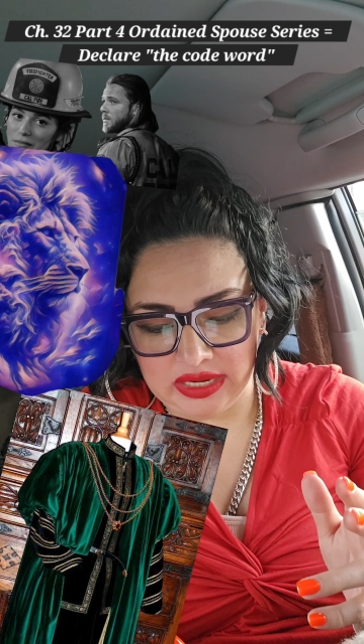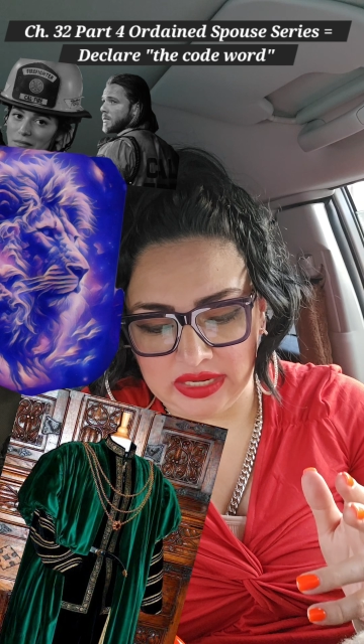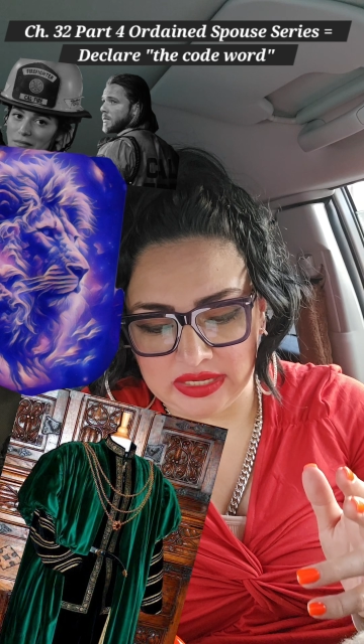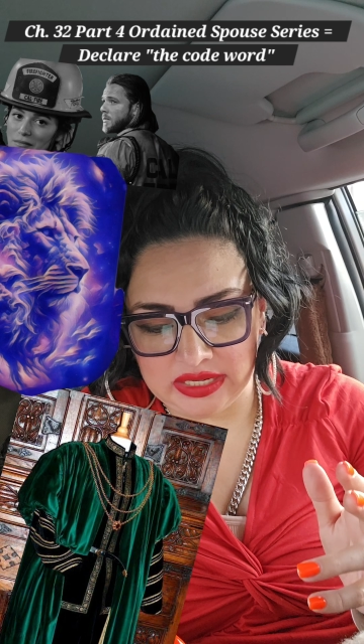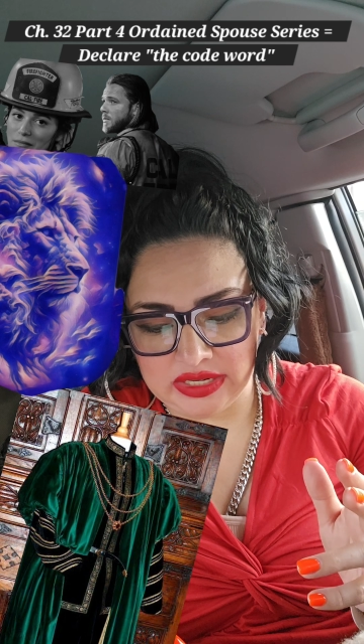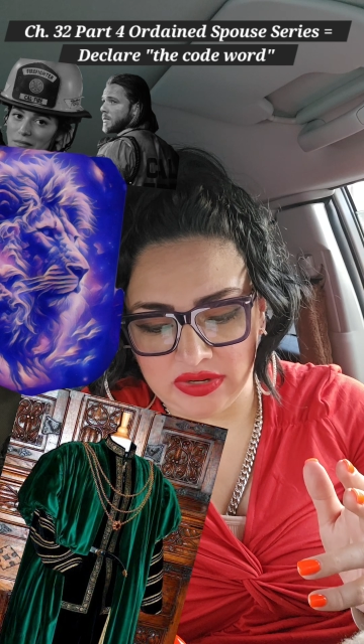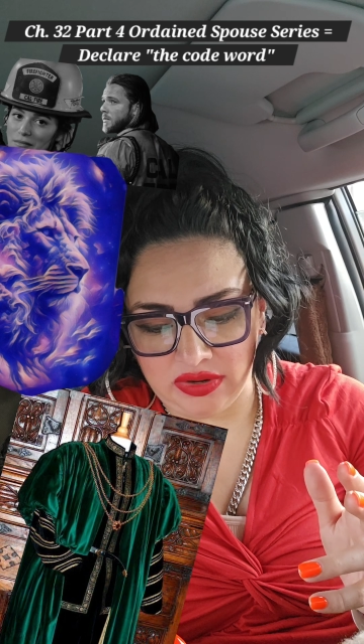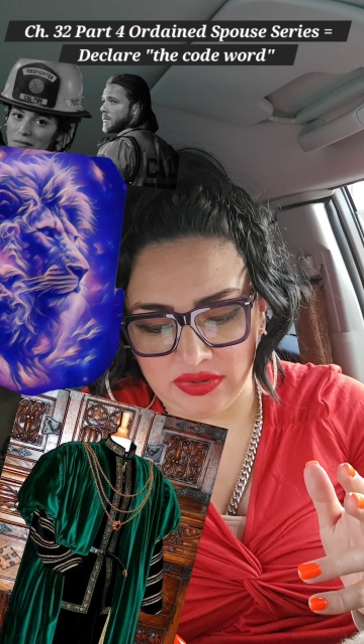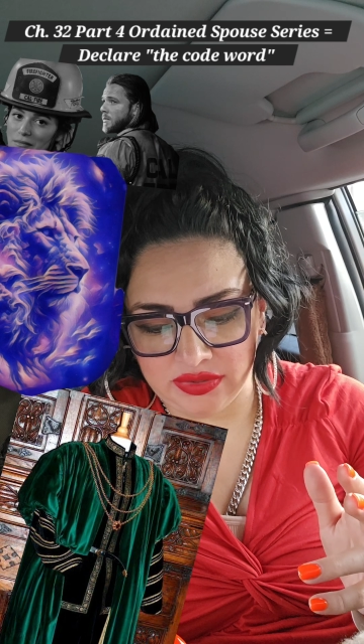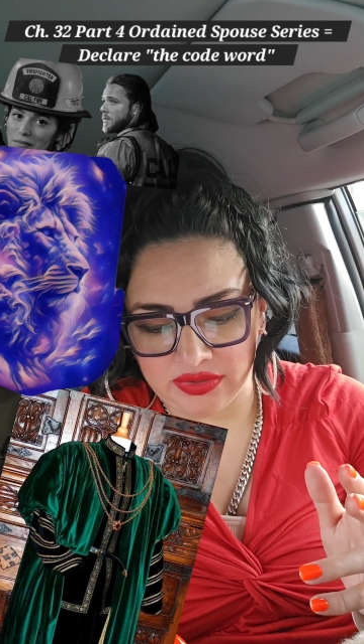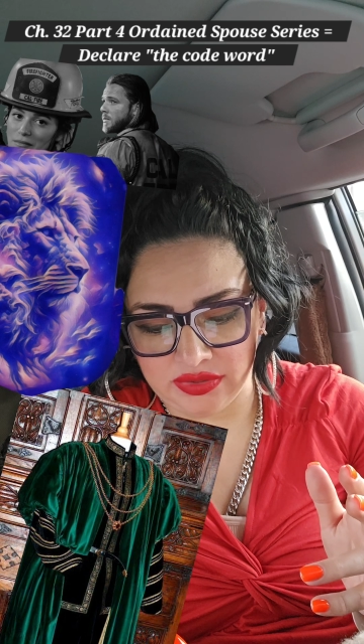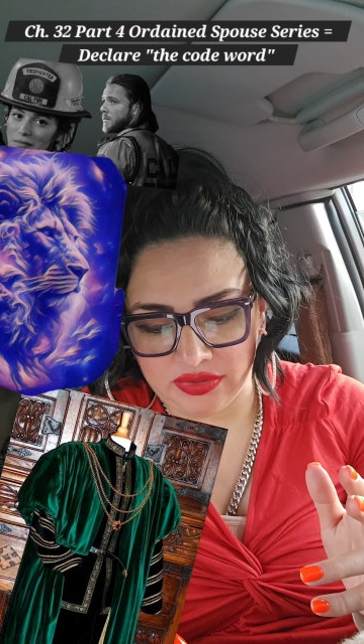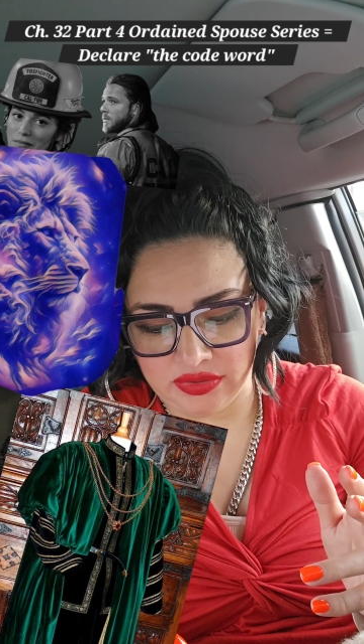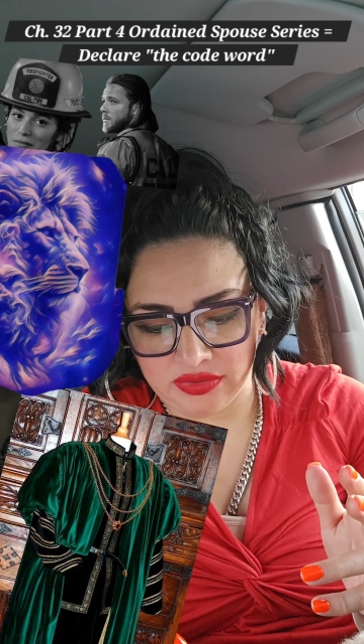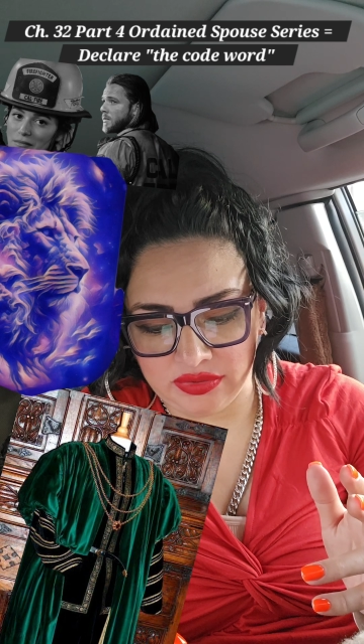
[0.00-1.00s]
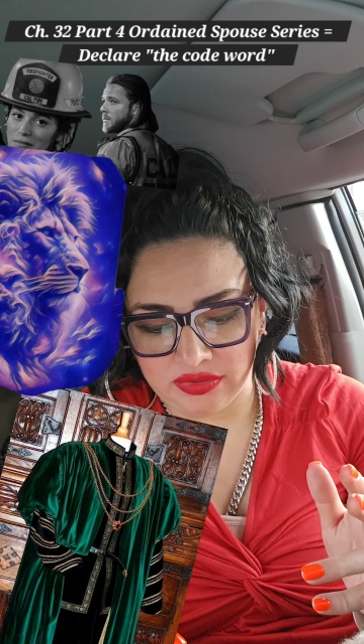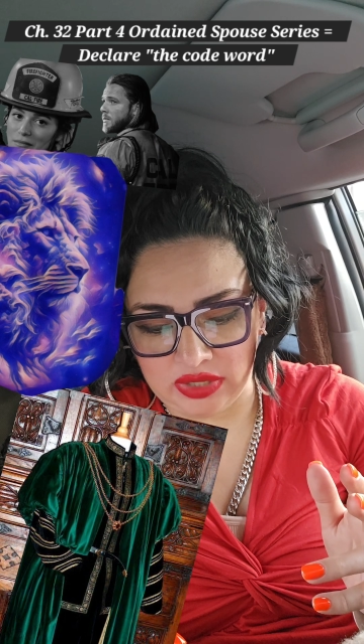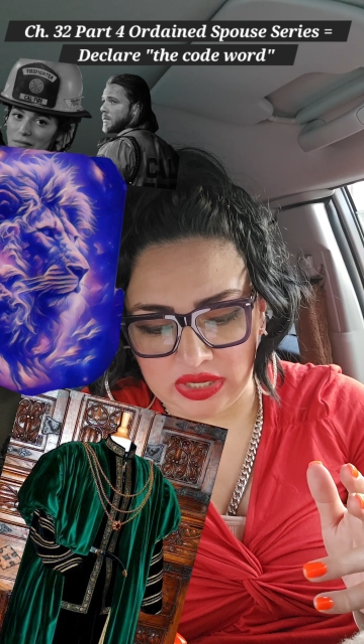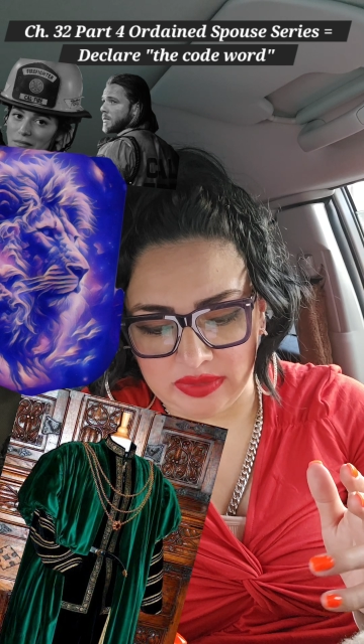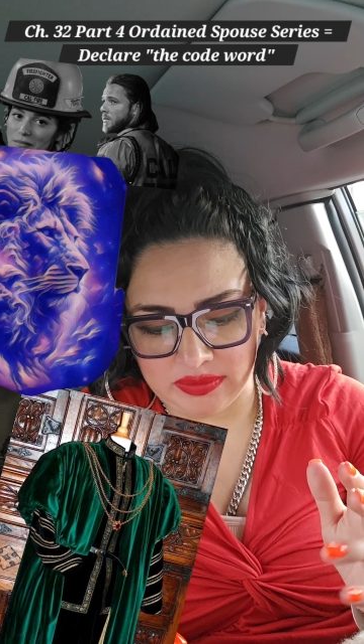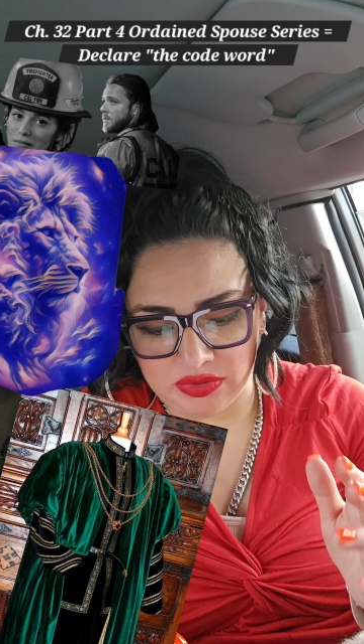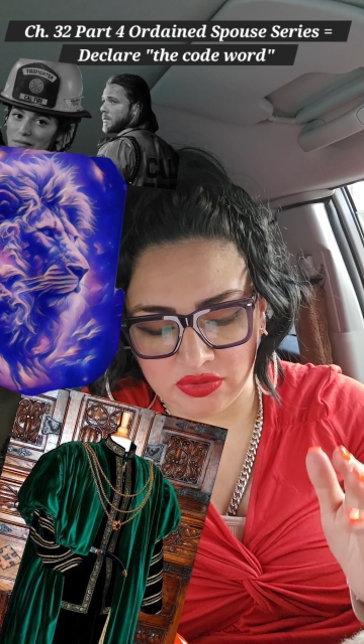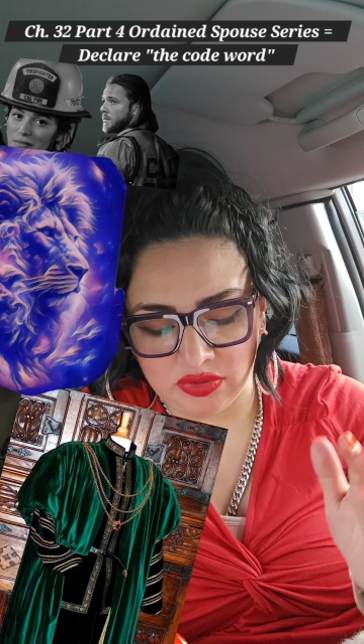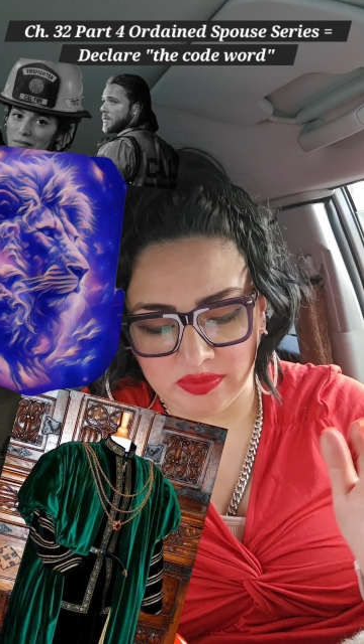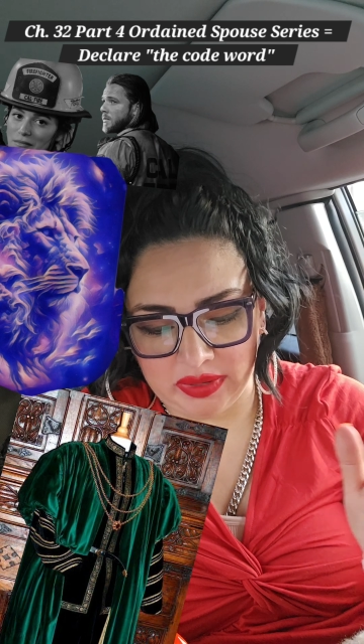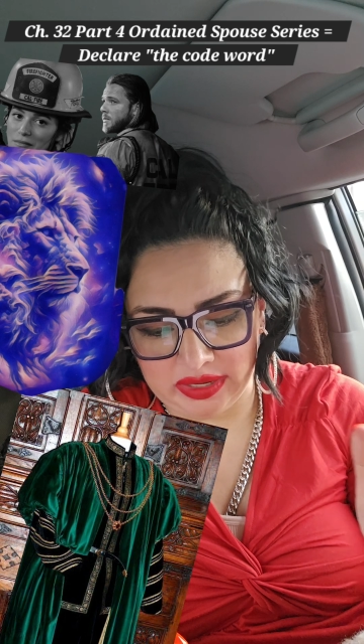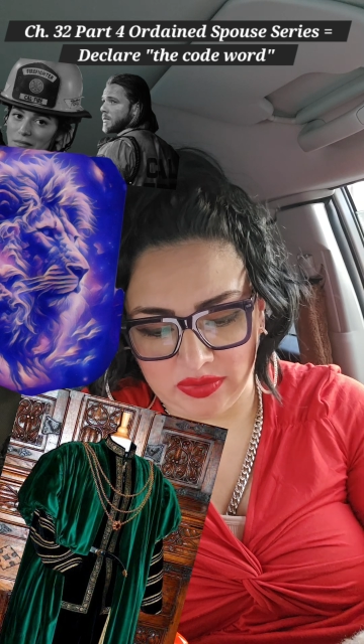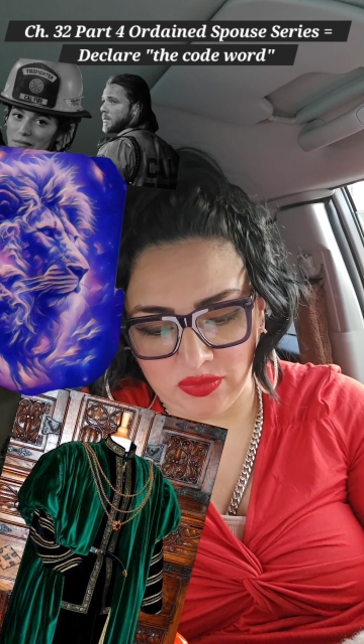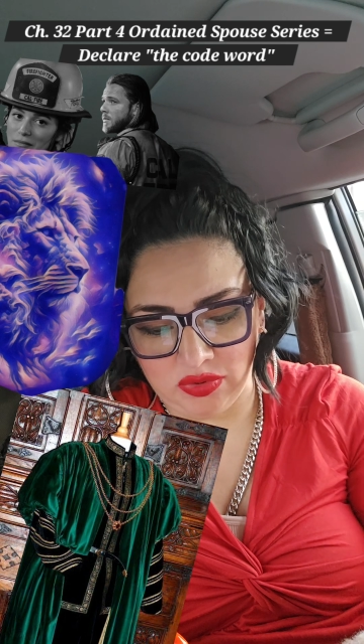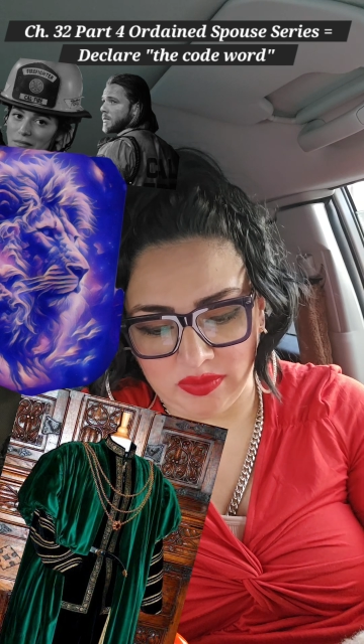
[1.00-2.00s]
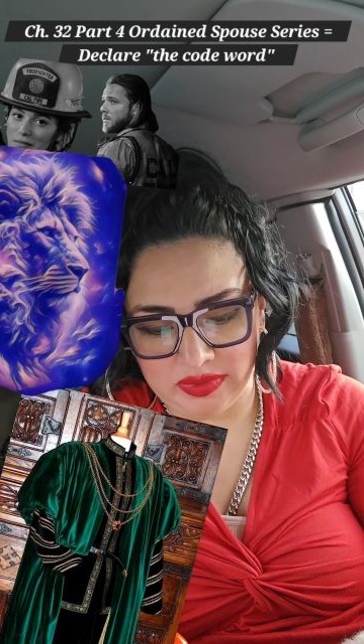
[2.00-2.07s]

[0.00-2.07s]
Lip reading: and he also stood by a